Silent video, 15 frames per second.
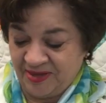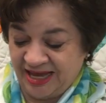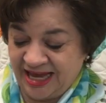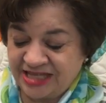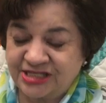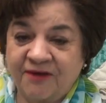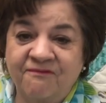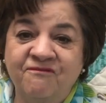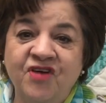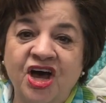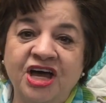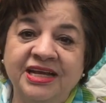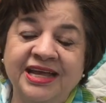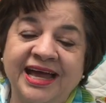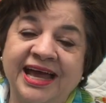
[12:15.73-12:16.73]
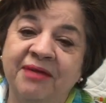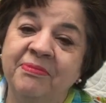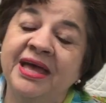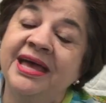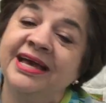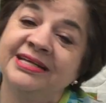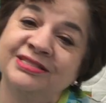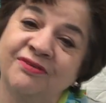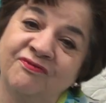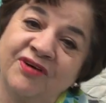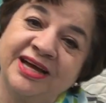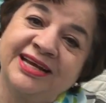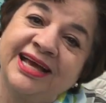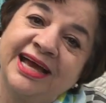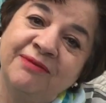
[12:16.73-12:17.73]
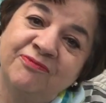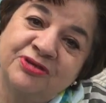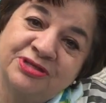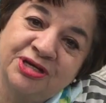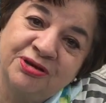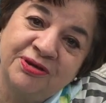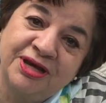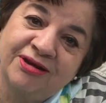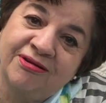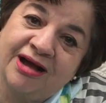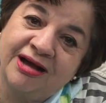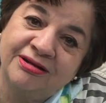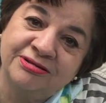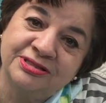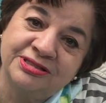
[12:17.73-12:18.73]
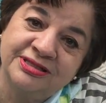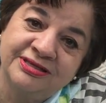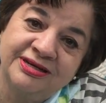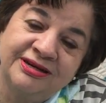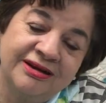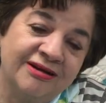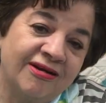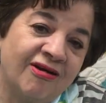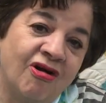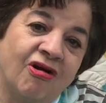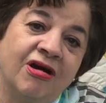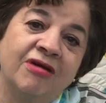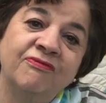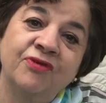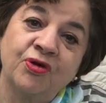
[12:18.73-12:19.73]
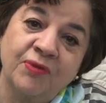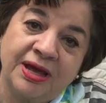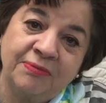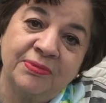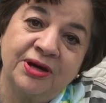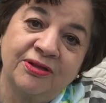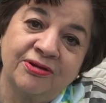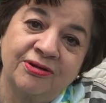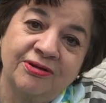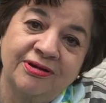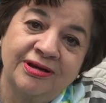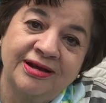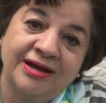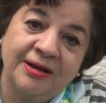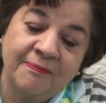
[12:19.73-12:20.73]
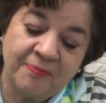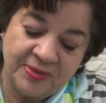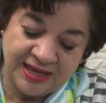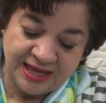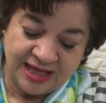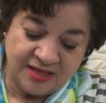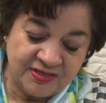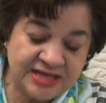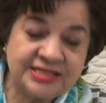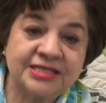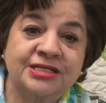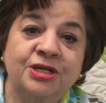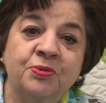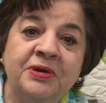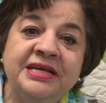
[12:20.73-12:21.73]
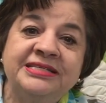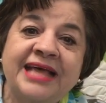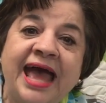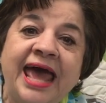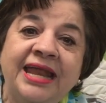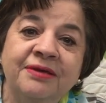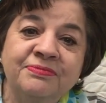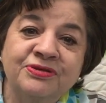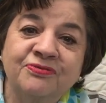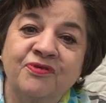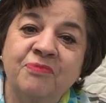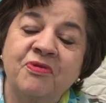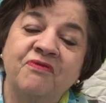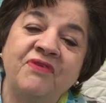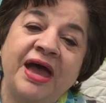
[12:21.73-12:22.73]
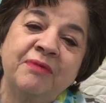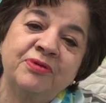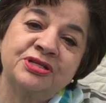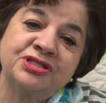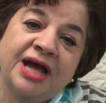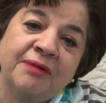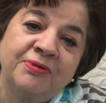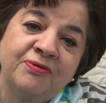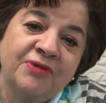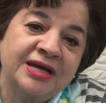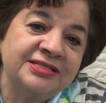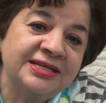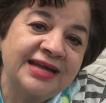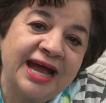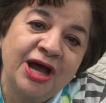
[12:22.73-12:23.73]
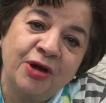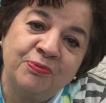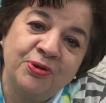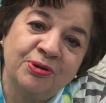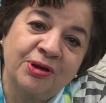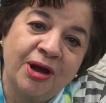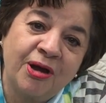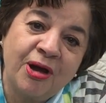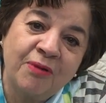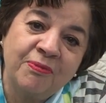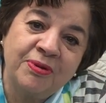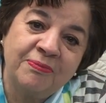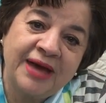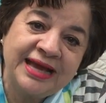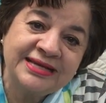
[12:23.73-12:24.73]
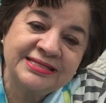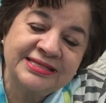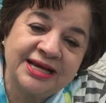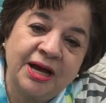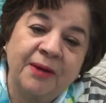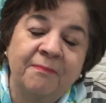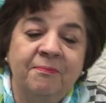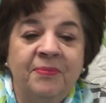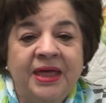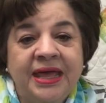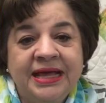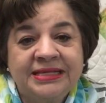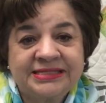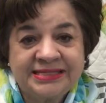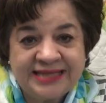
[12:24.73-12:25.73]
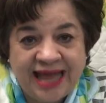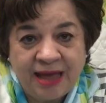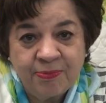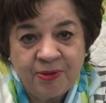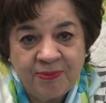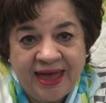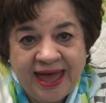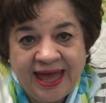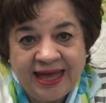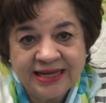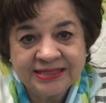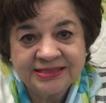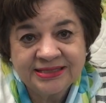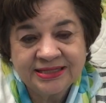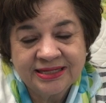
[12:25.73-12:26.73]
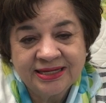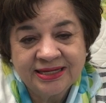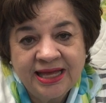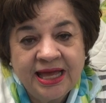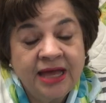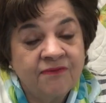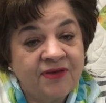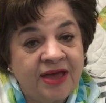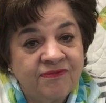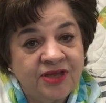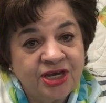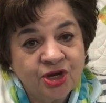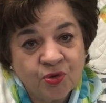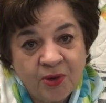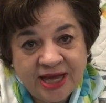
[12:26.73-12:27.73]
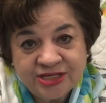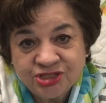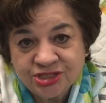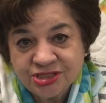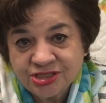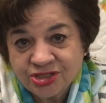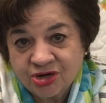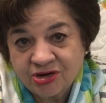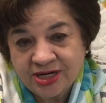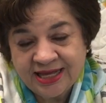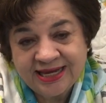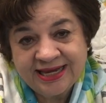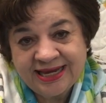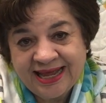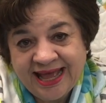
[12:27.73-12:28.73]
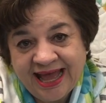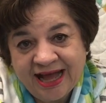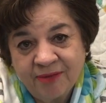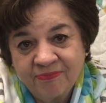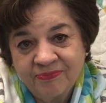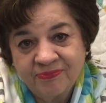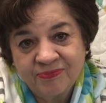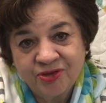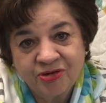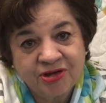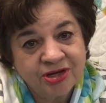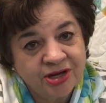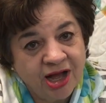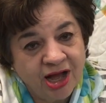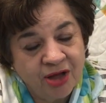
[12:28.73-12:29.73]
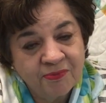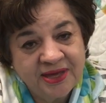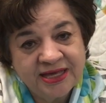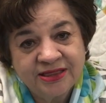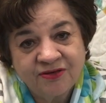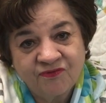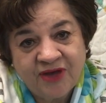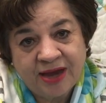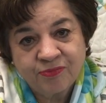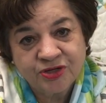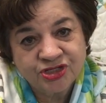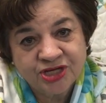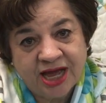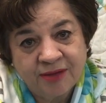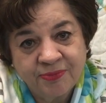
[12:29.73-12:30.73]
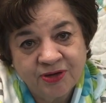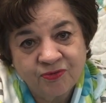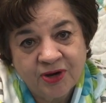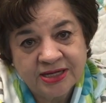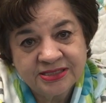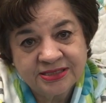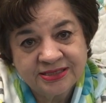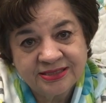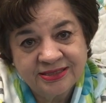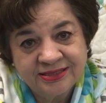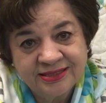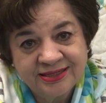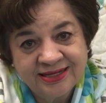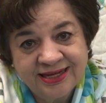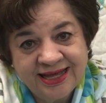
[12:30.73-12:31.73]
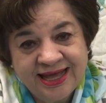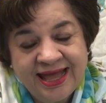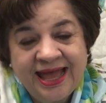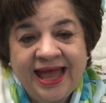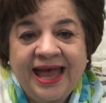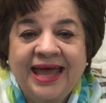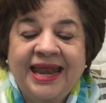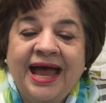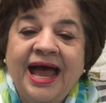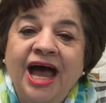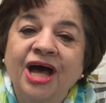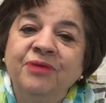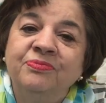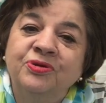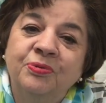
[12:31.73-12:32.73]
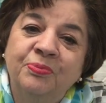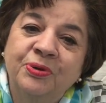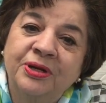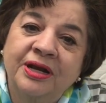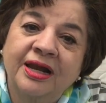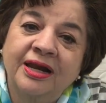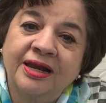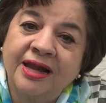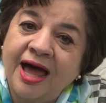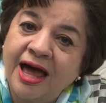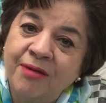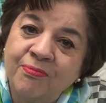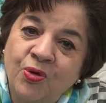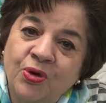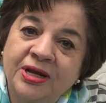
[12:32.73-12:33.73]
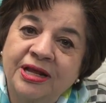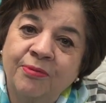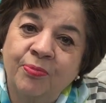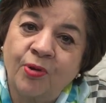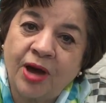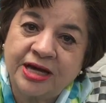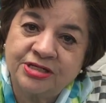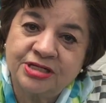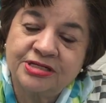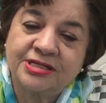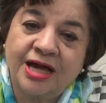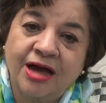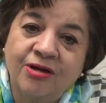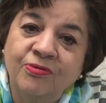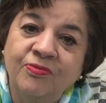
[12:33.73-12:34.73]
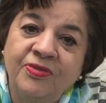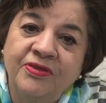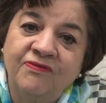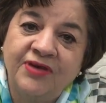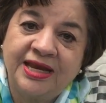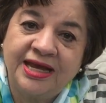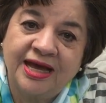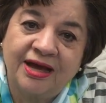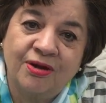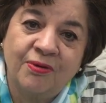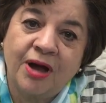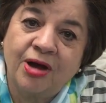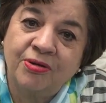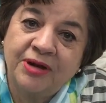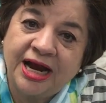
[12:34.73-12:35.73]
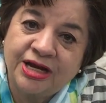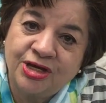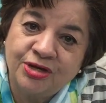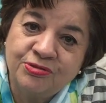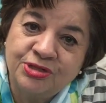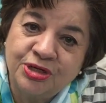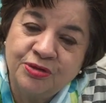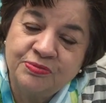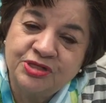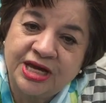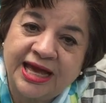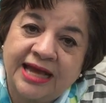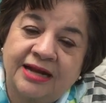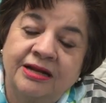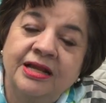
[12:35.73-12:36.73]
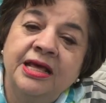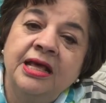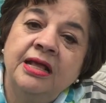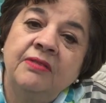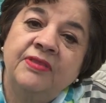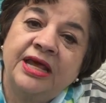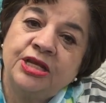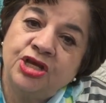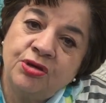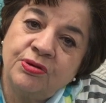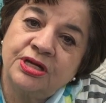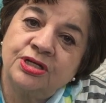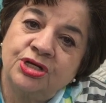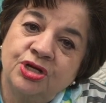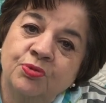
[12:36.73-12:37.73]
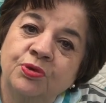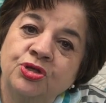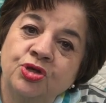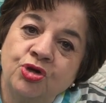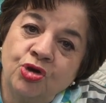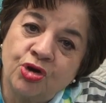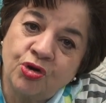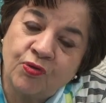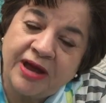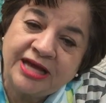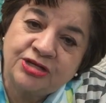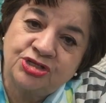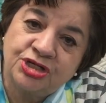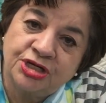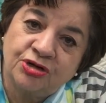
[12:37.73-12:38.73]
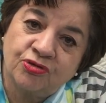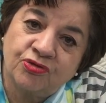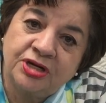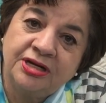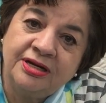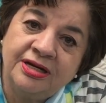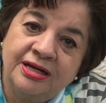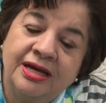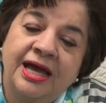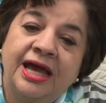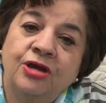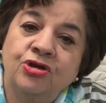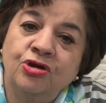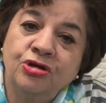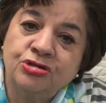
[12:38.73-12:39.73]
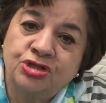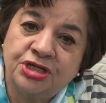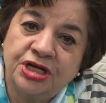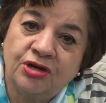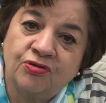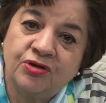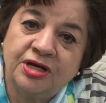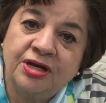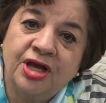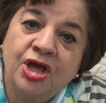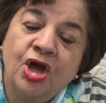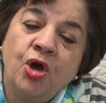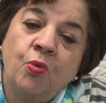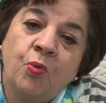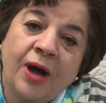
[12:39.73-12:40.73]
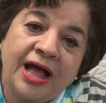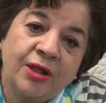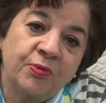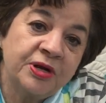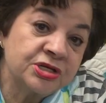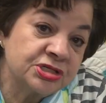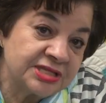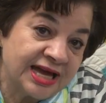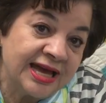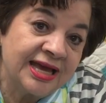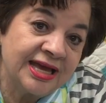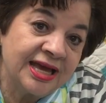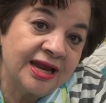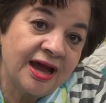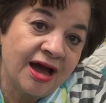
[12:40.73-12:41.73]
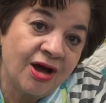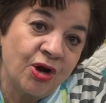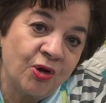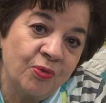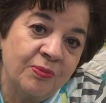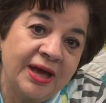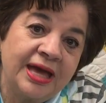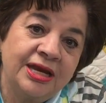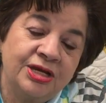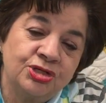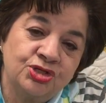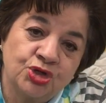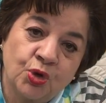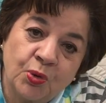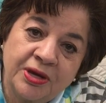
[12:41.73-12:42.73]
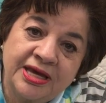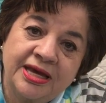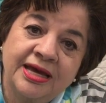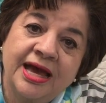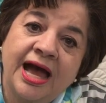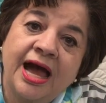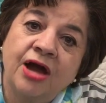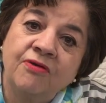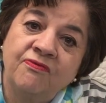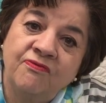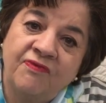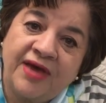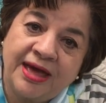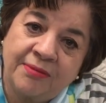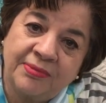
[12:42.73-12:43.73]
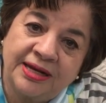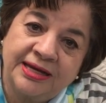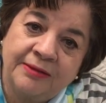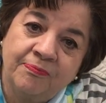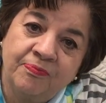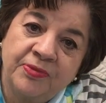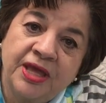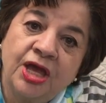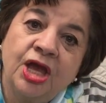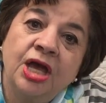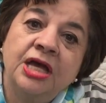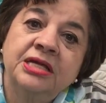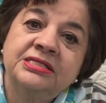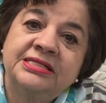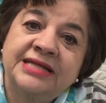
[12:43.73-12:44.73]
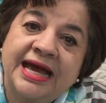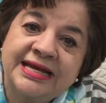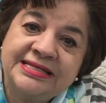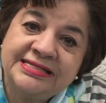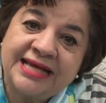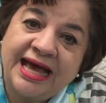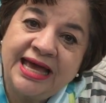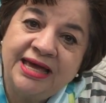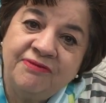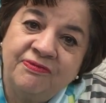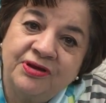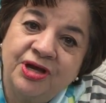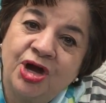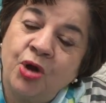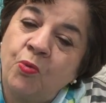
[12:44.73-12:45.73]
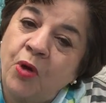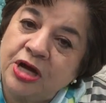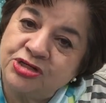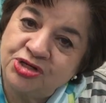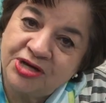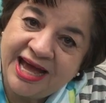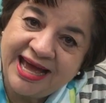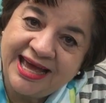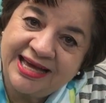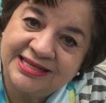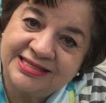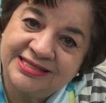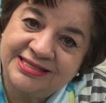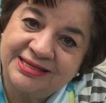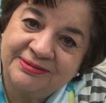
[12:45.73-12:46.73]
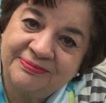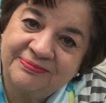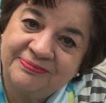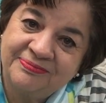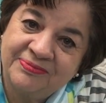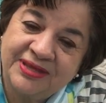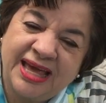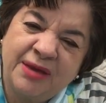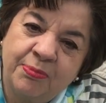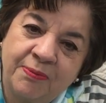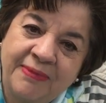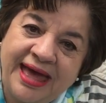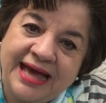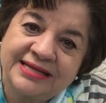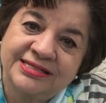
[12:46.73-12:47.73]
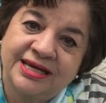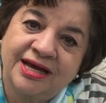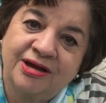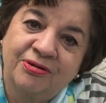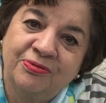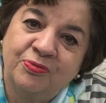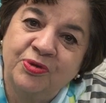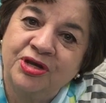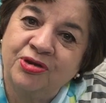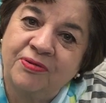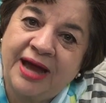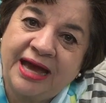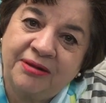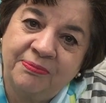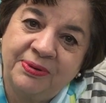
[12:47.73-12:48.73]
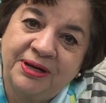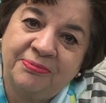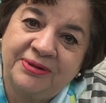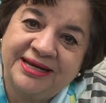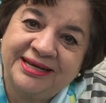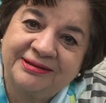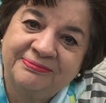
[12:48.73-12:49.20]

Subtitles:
It's a fun game. It's a fun game for 2-year-olds or for grandmother. This is Louise Adams from the Fabric Shop in Ruston. I hope you'll go home and make some snappy bags. If you have any questions or need any help, you can call me at the Fabric Shop in Ruston. And I hope to put a lot more little projects on the video on our YouTube channel that you can do with your grandchildren and your children while we're staying at home and enjoying our family. Stay safe, wash your hands, keep a mask on when you're out in public.